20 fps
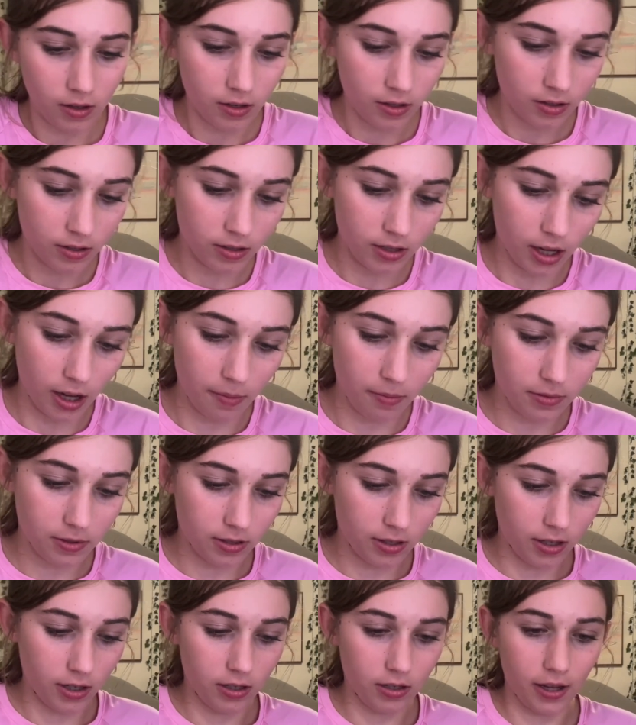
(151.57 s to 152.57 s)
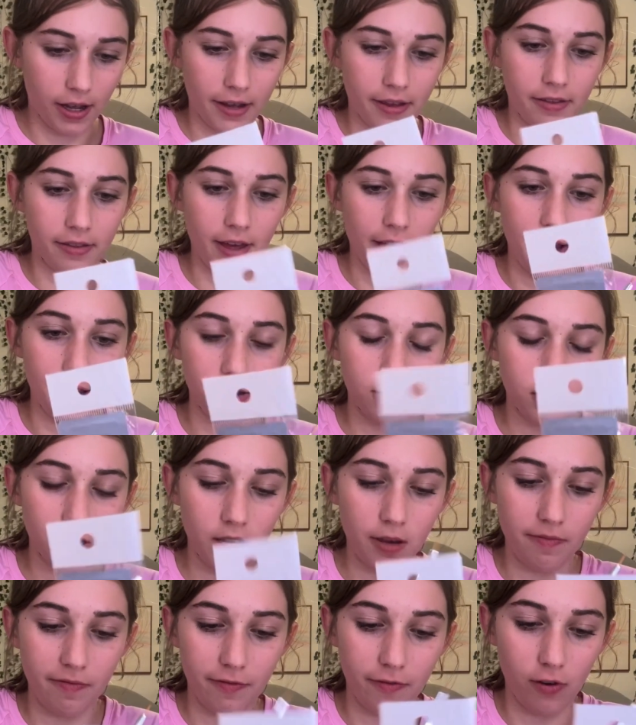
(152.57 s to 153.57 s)
Except these like things
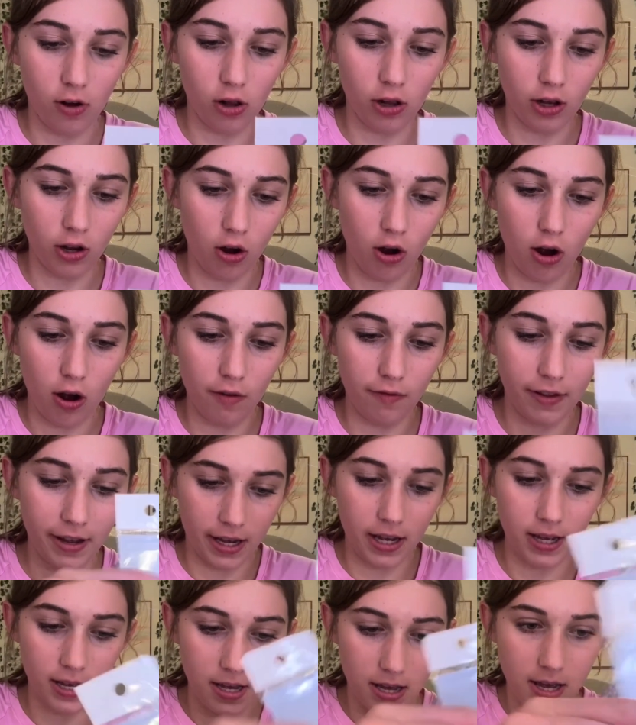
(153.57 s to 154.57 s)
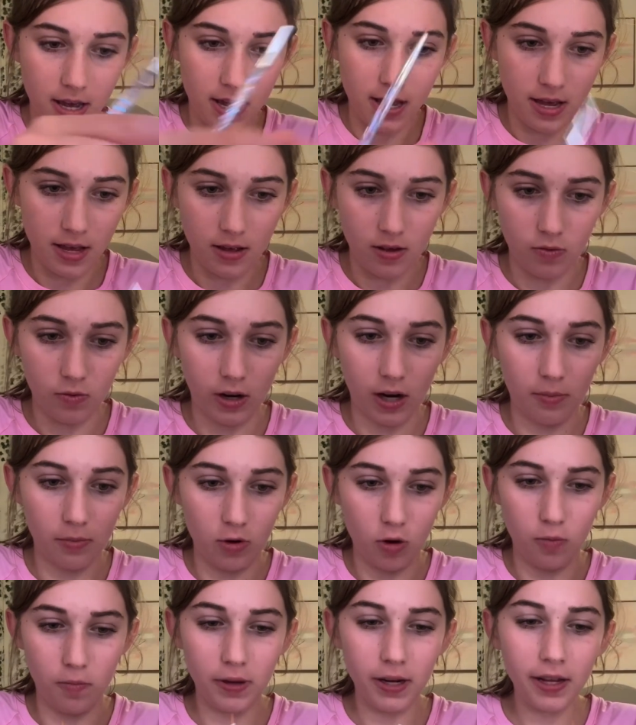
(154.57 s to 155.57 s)
keep falling off when I'm
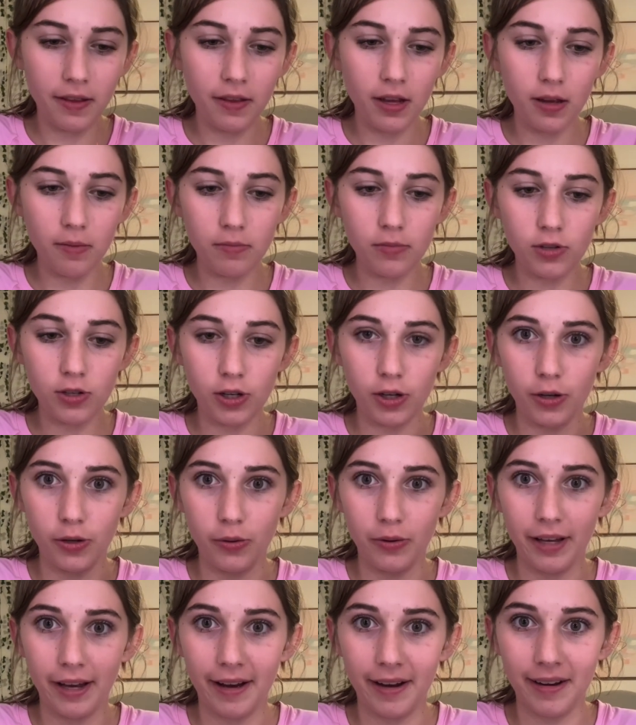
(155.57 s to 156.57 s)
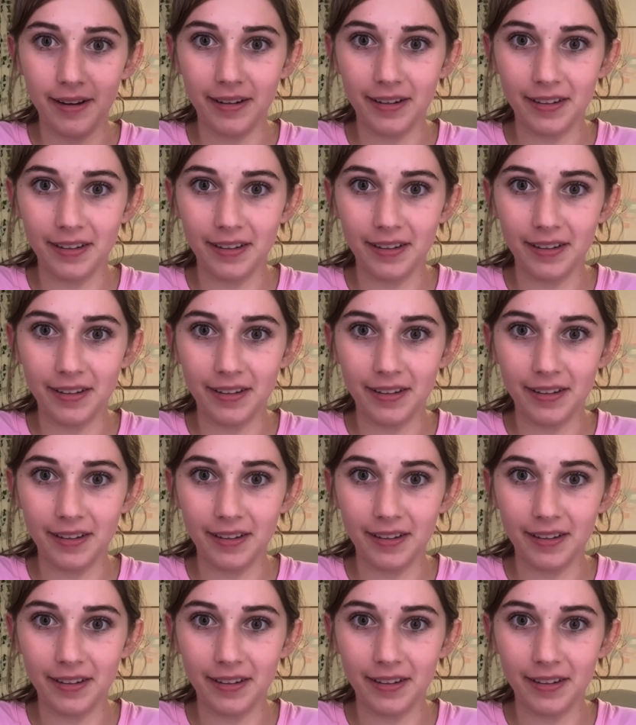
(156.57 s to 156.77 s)
opening them. So yeah.